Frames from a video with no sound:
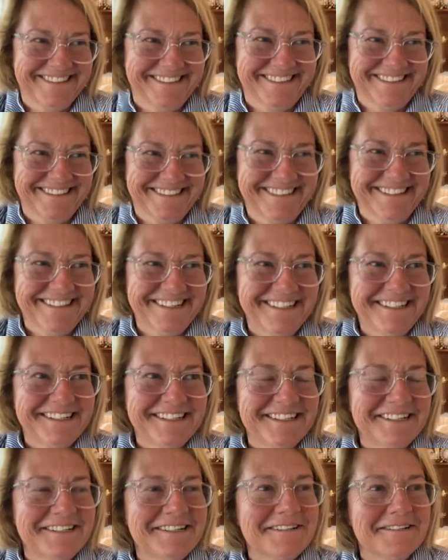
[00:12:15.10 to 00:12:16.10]
Even when
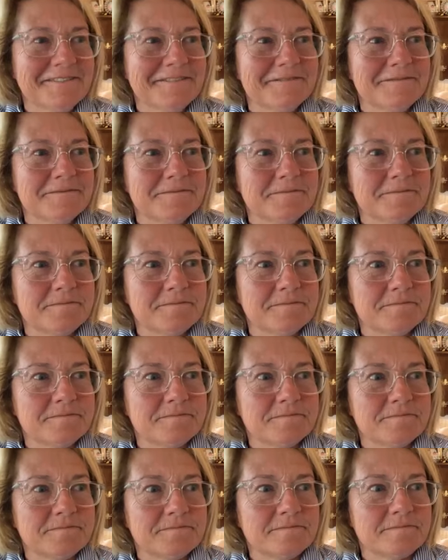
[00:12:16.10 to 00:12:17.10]
they show up, time
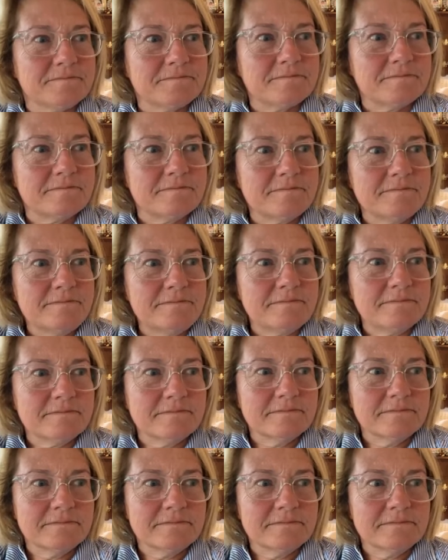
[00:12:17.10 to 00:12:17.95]
to get downstairs.